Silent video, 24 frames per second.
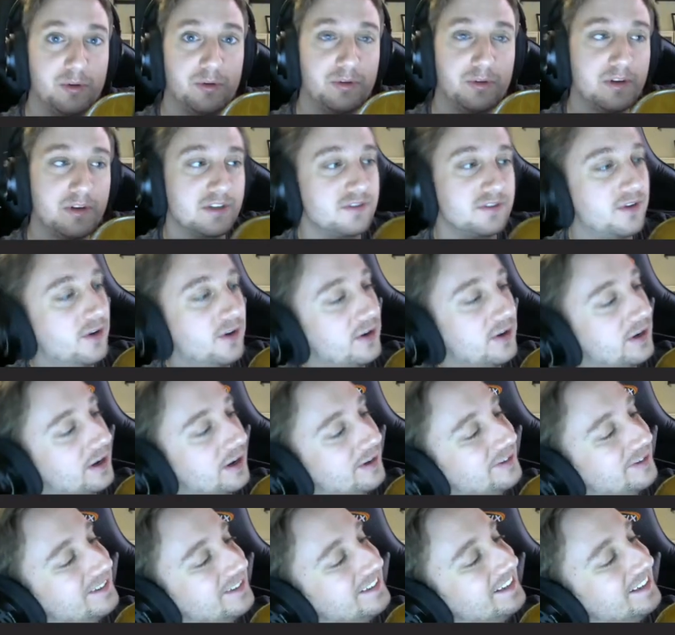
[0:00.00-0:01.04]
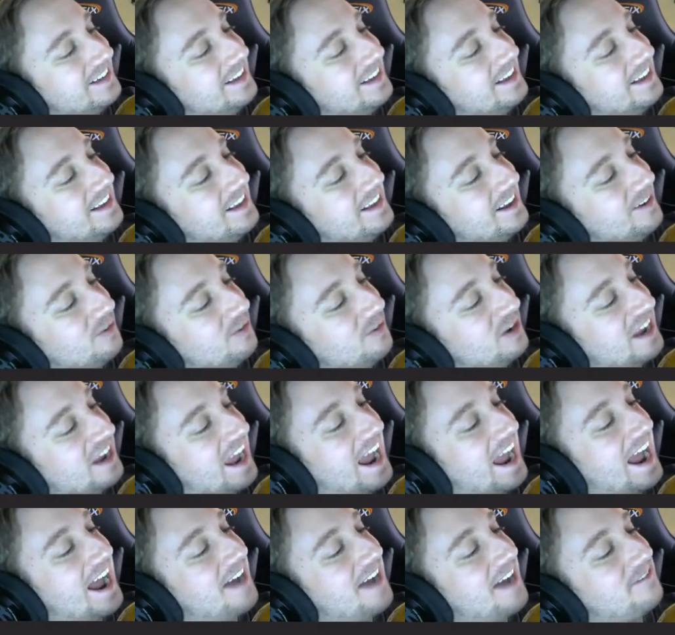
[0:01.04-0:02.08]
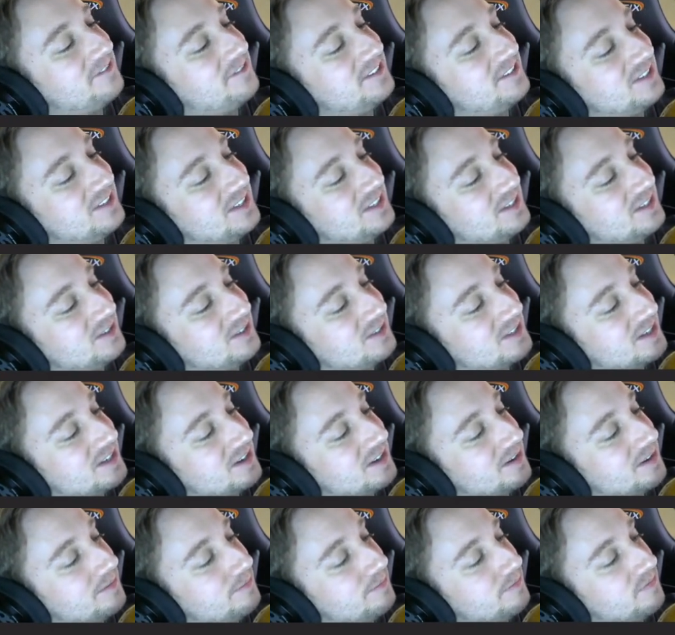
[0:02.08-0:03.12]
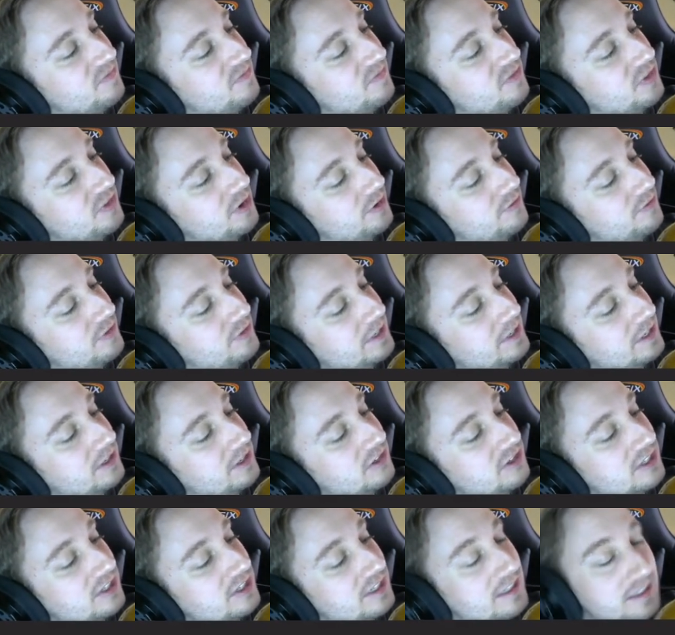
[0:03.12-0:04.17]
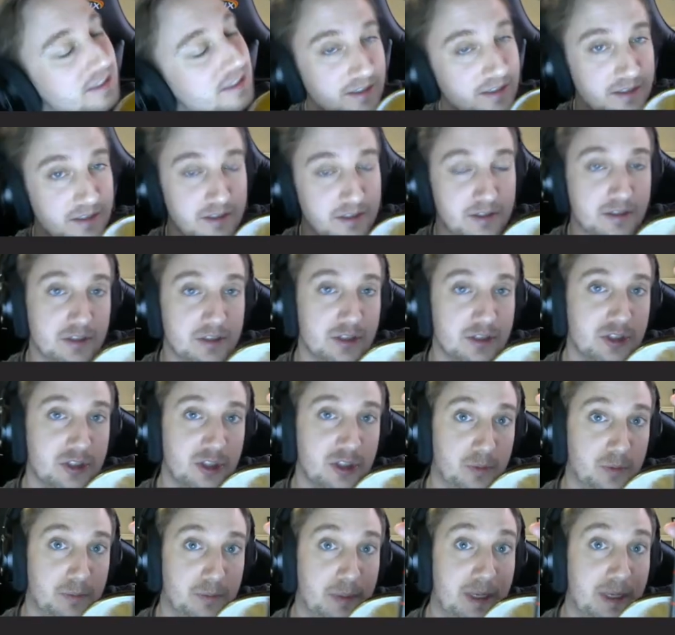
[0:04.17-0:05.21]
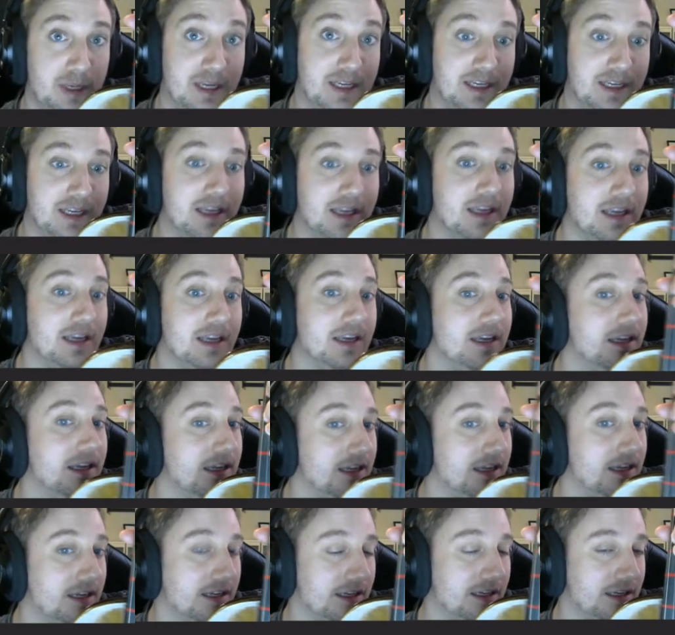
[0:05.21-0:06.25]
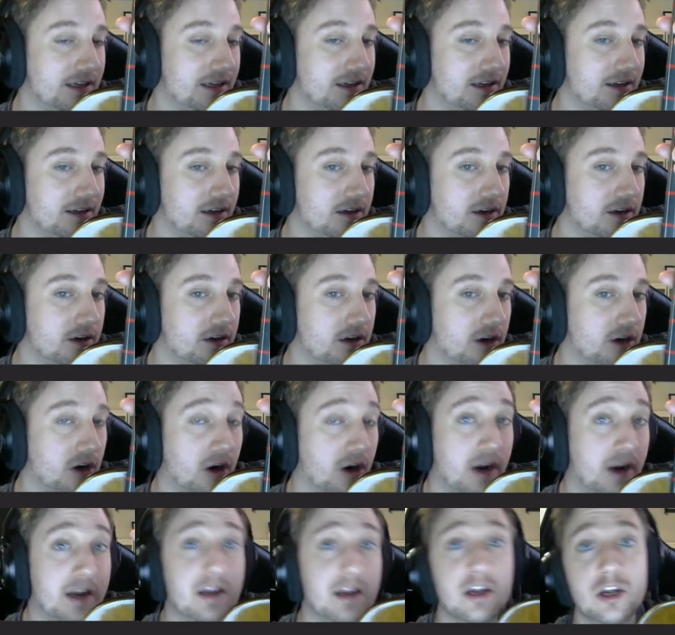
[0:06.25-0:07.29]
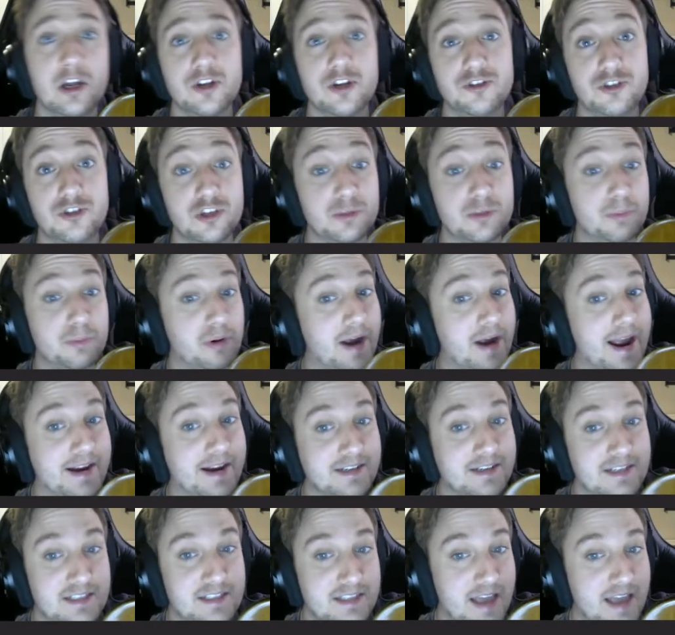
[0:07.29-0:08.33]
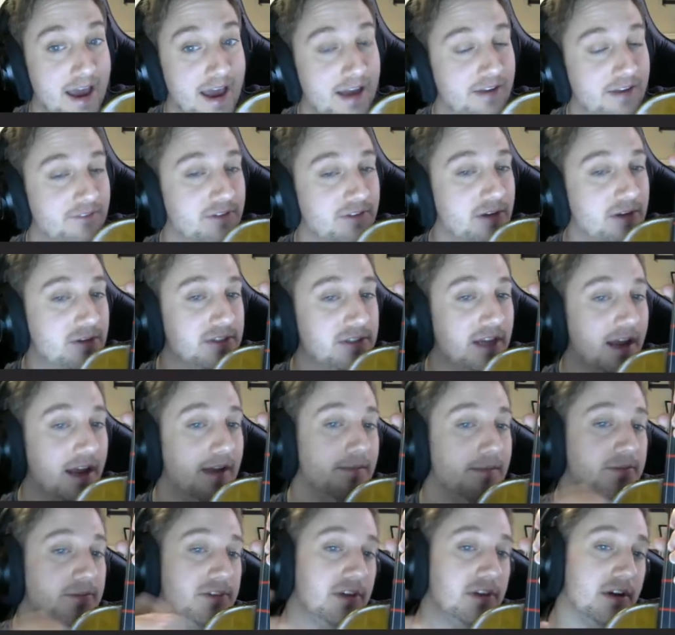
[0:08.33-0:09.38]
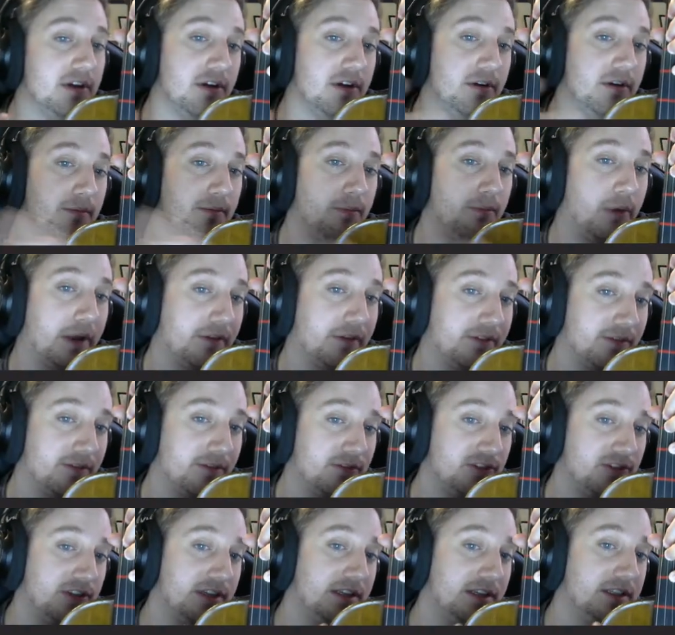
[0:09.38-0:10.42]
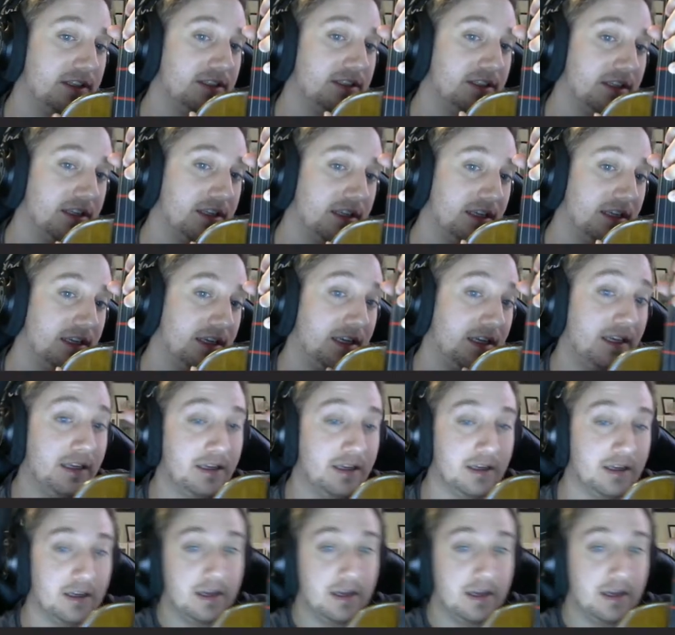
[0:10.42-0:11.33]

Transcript: rest falling off. We have to use third finger G to pinky E. All right, just practice that a few times, playing from G to the E.